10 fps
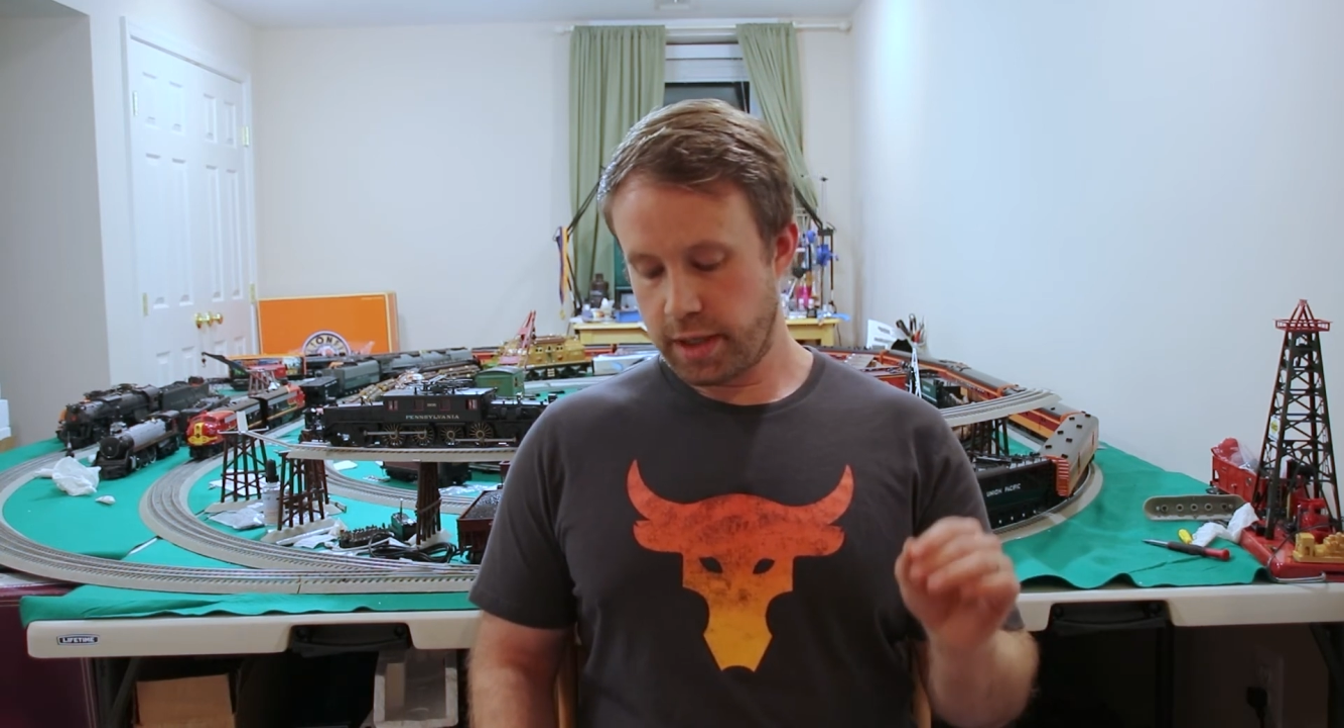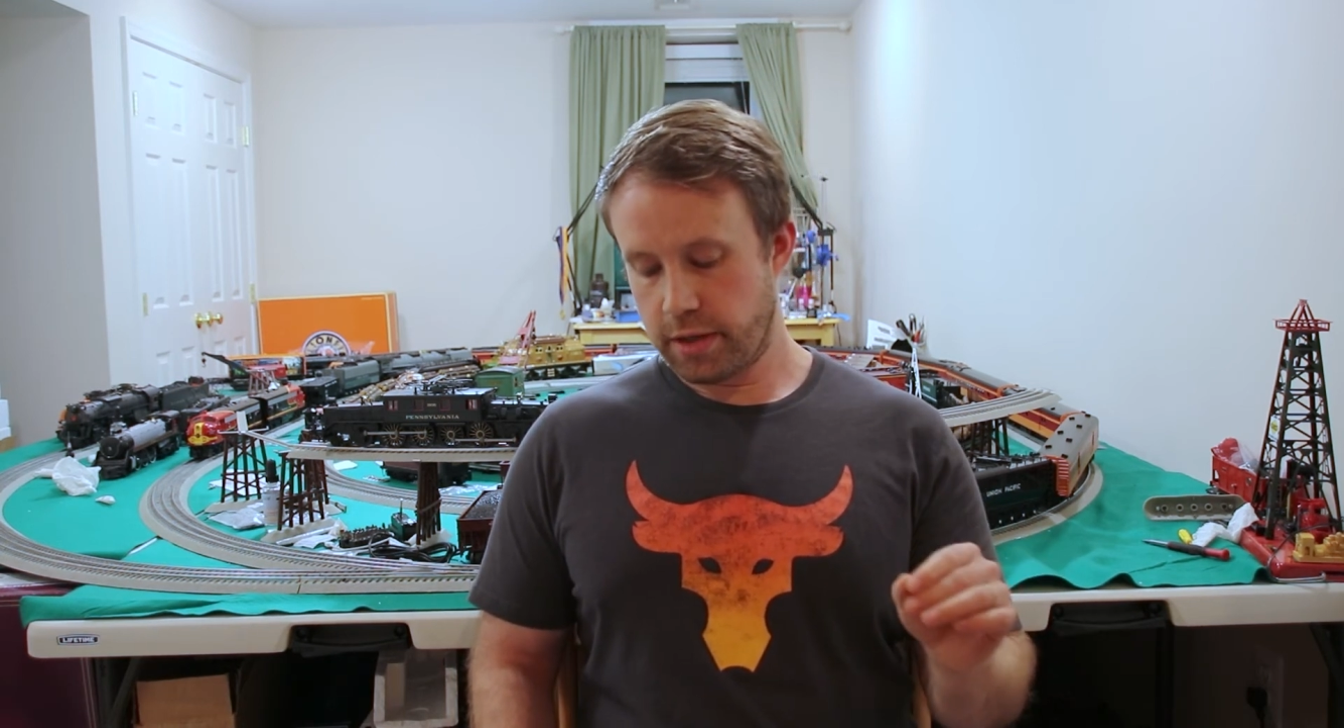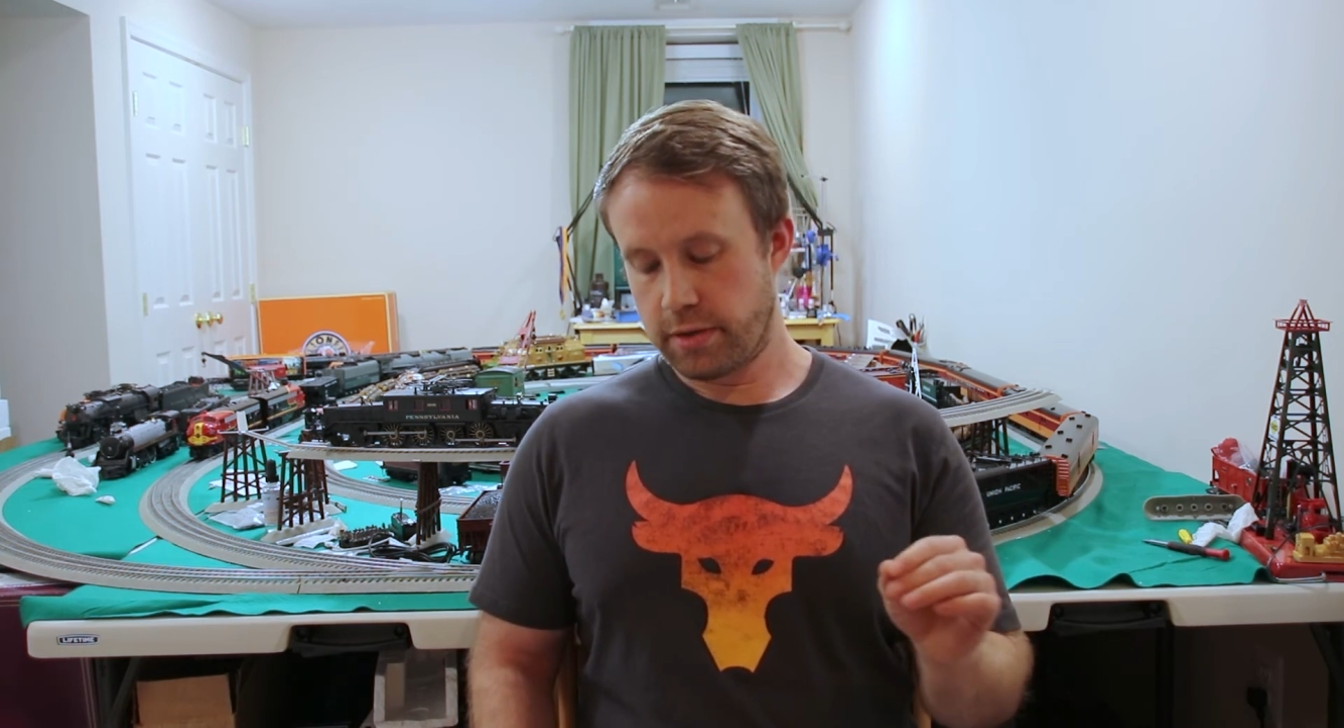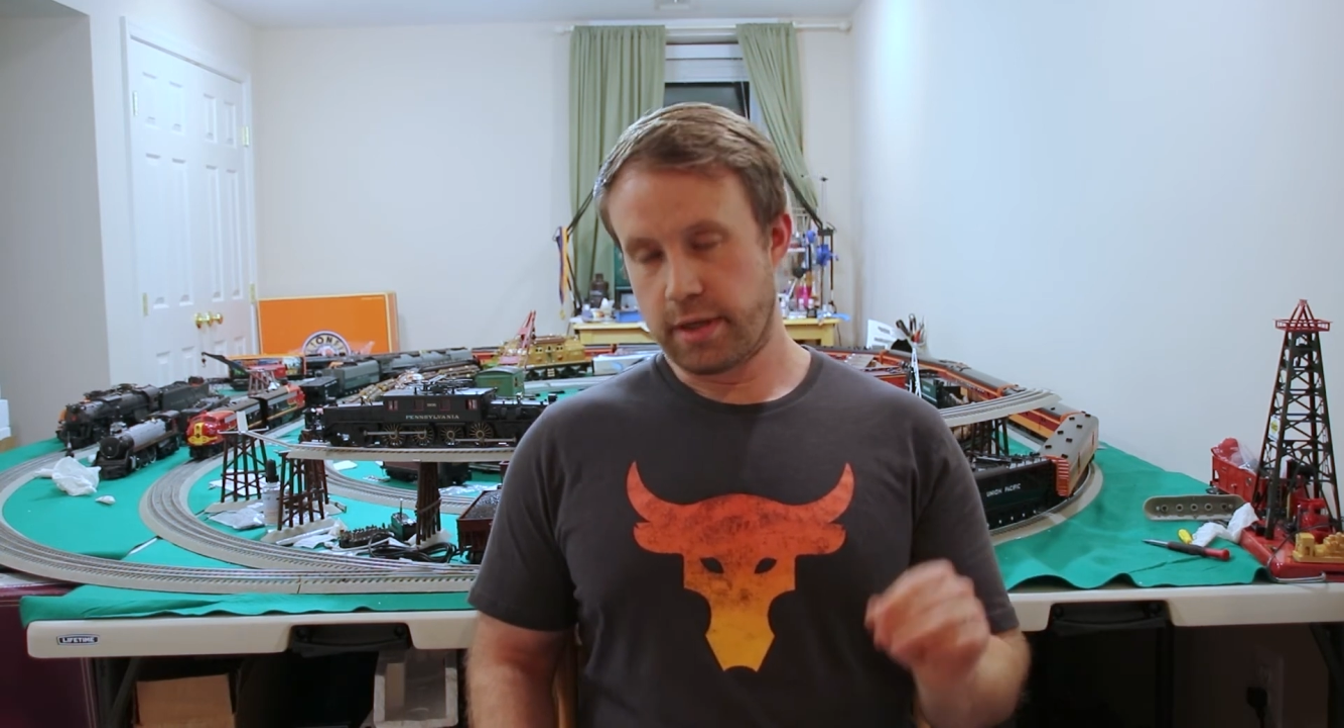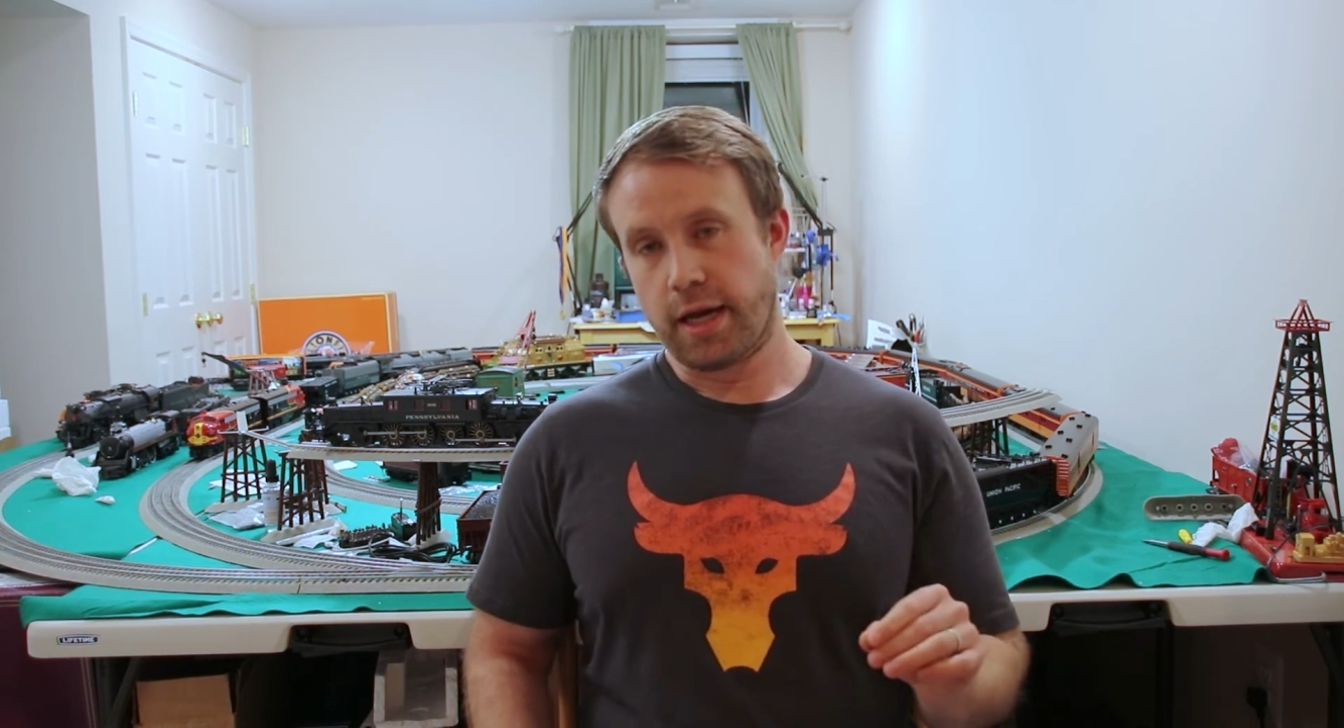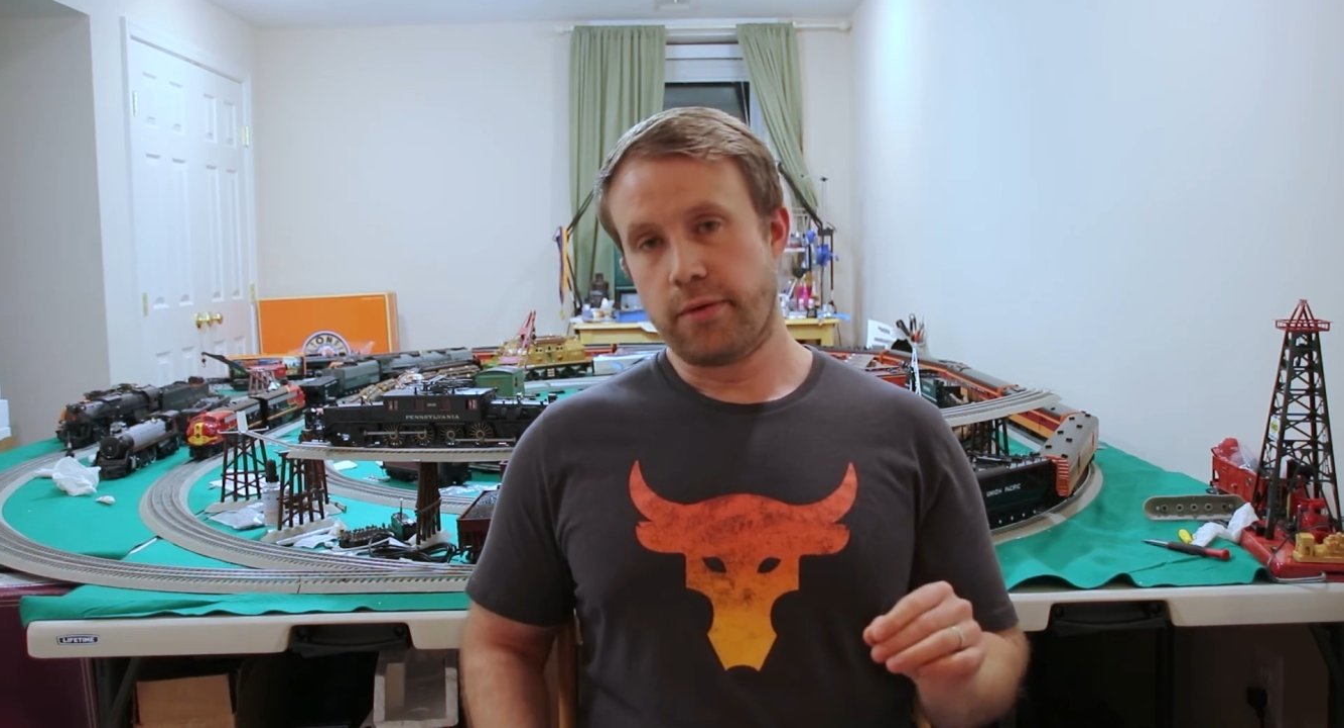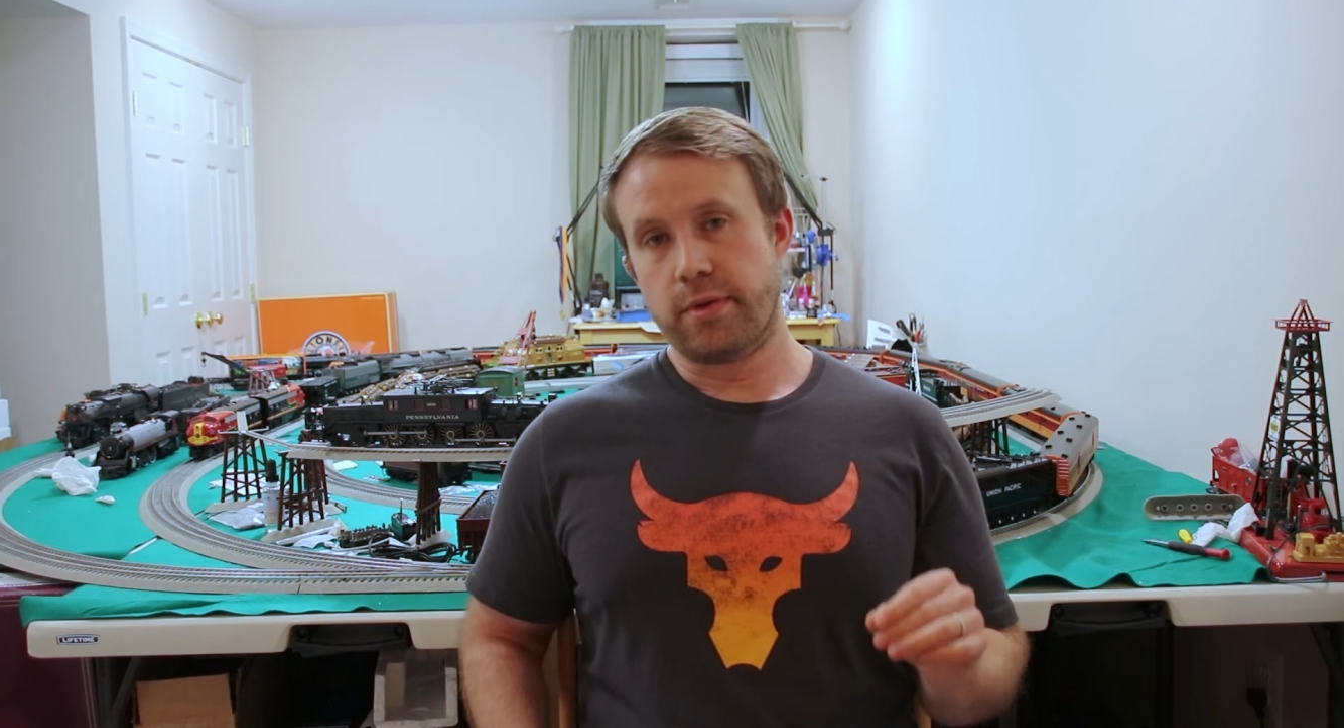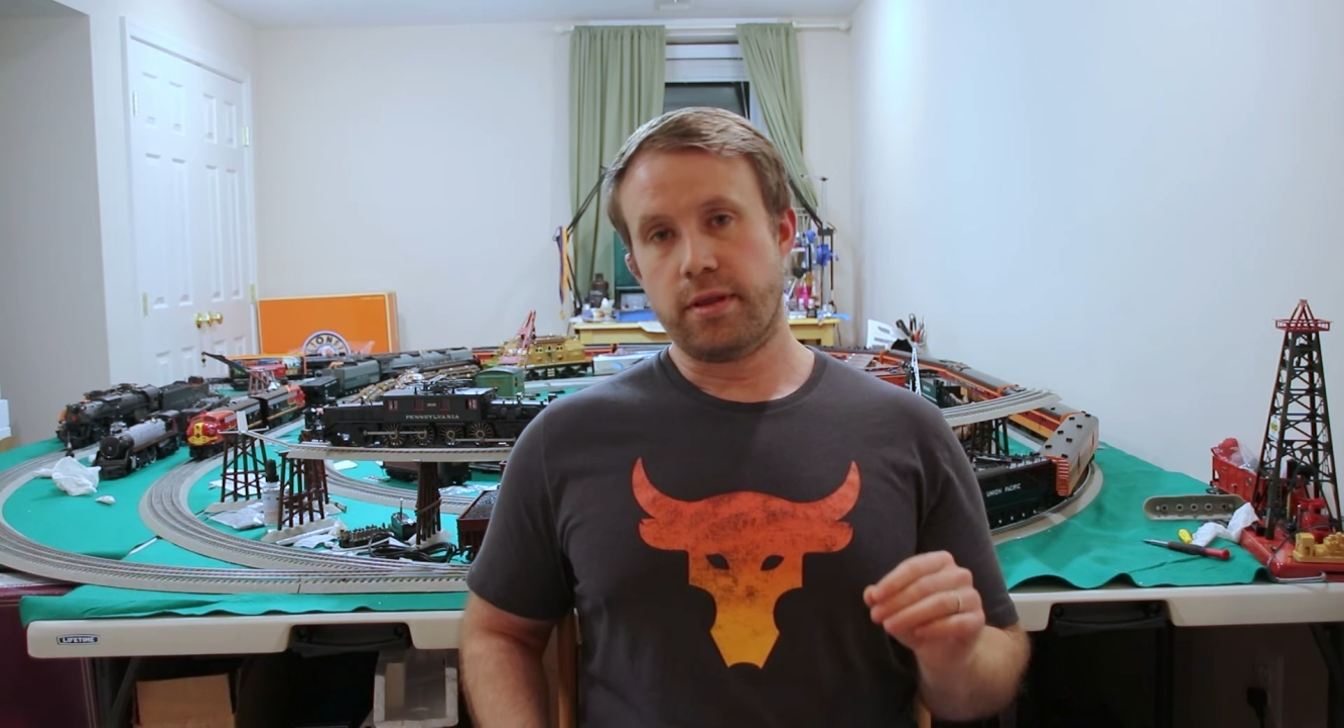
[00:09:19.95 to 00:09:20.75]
here that I would